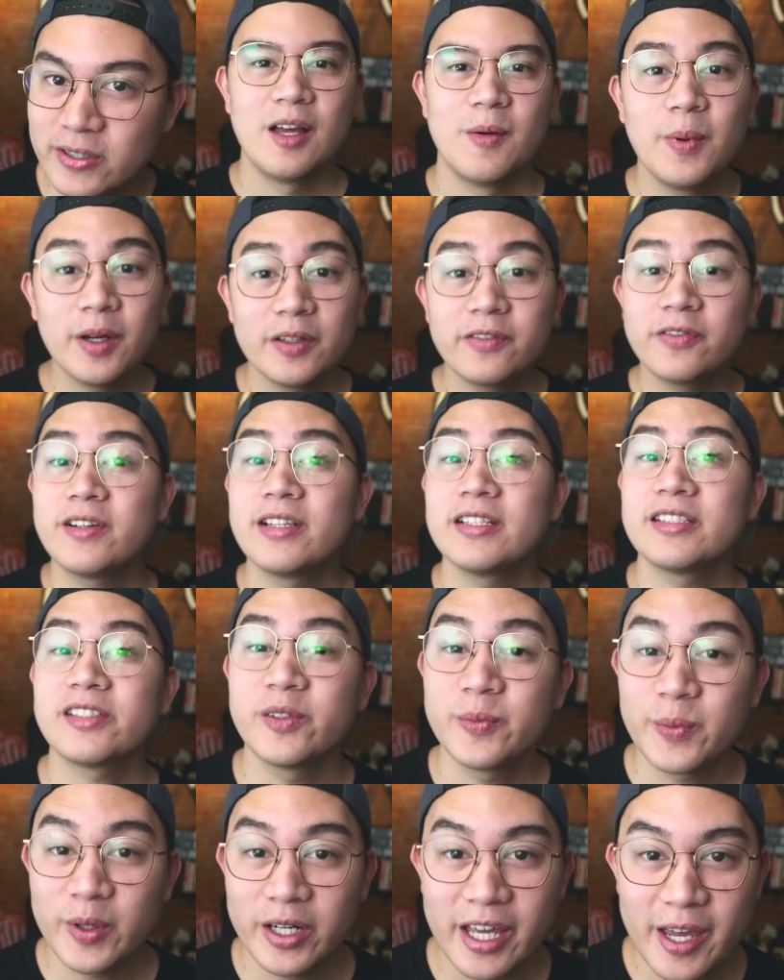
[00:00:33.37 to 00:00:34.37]
But for this
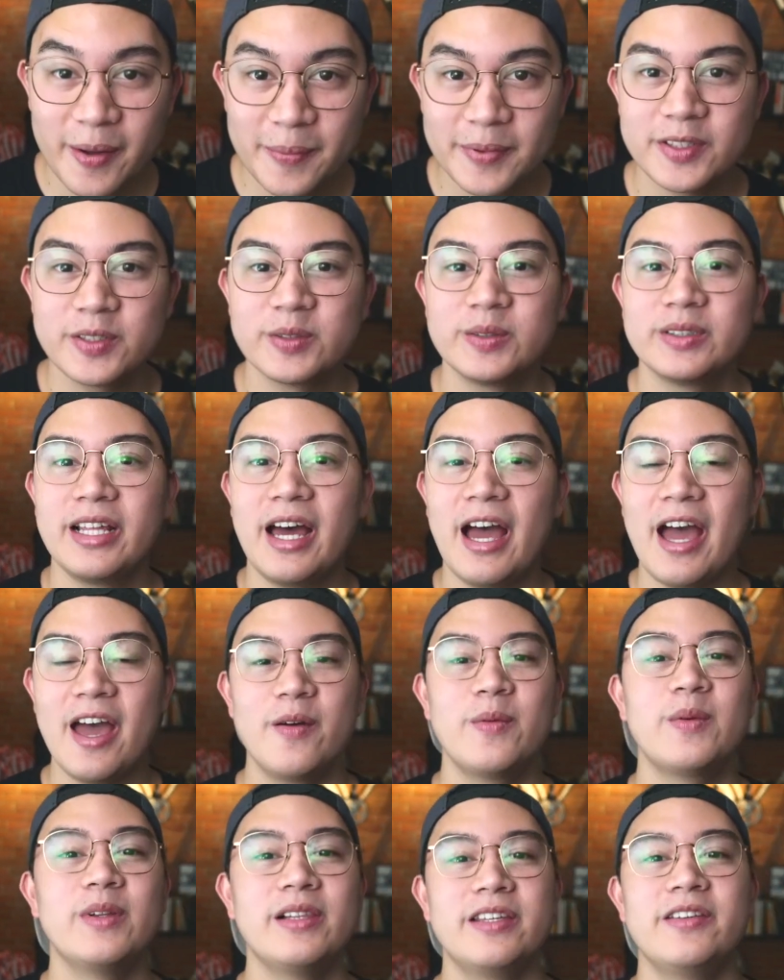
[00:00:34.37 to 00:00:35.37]
good morning episode,
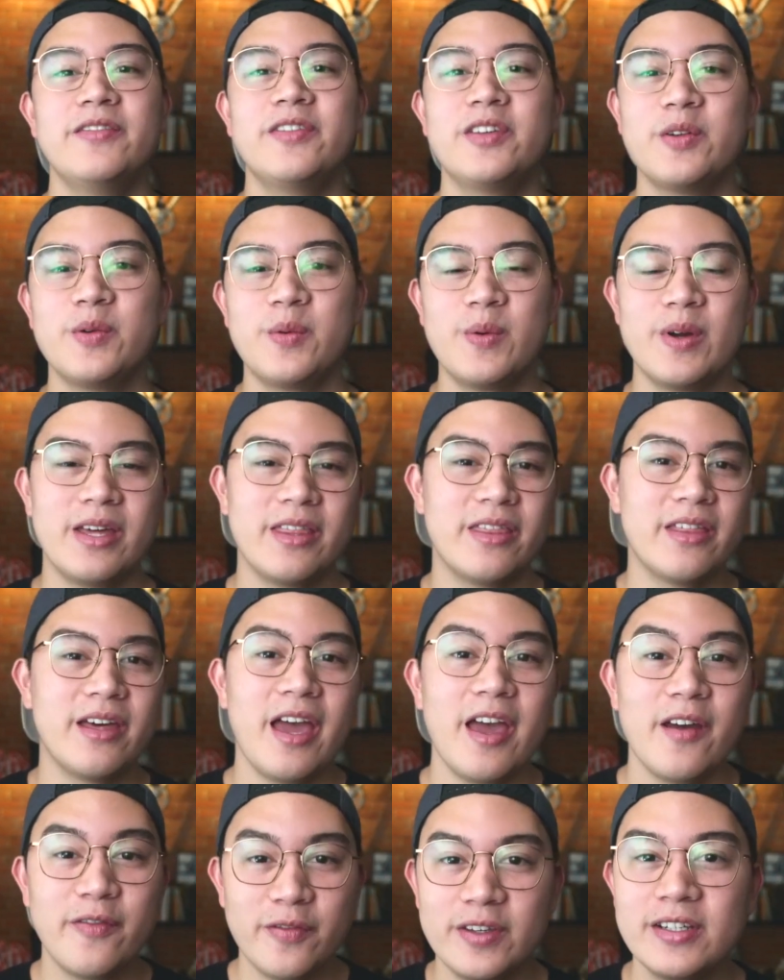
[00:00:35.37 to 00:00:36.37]
I will leave you with
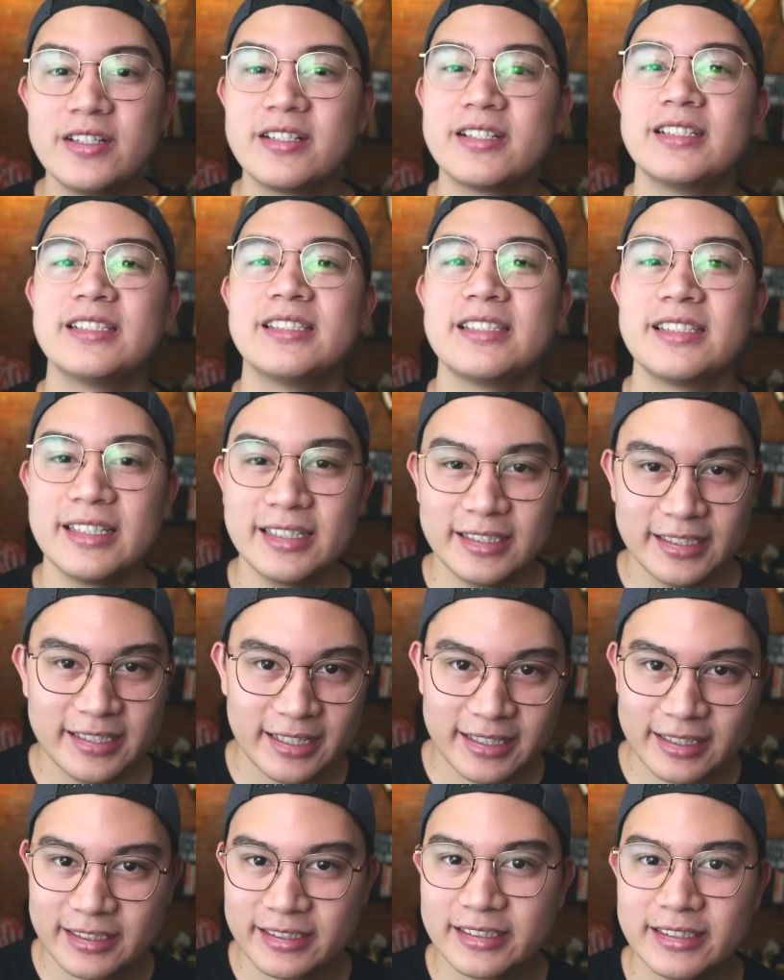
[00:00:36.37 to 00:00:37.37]
Ephesians
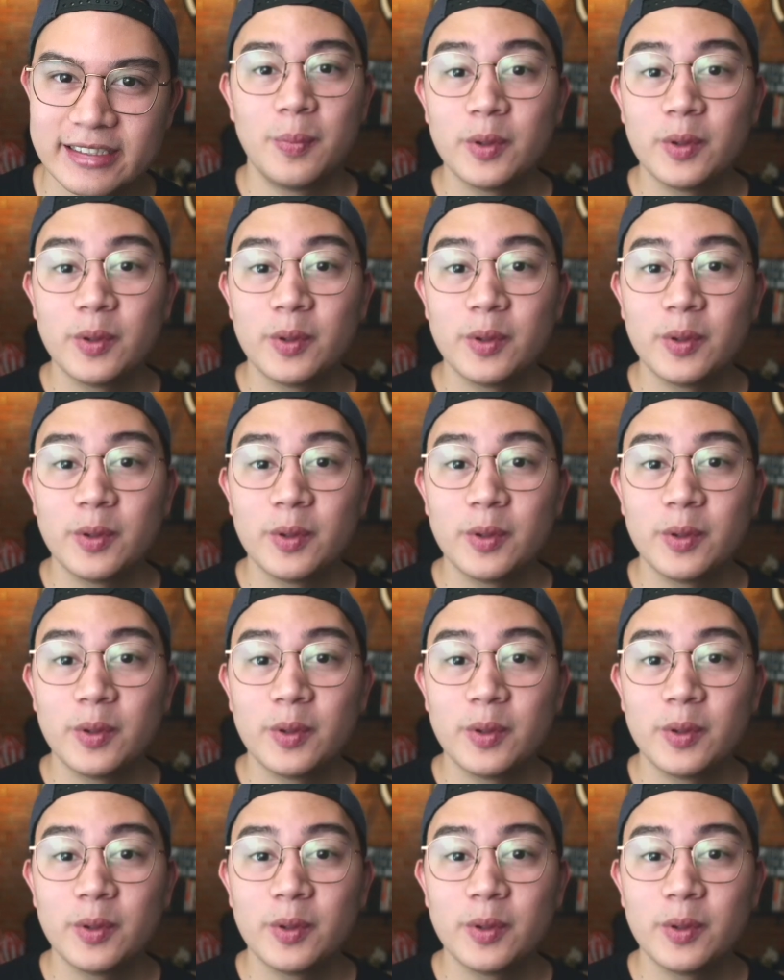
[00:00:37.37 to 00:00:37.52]
6.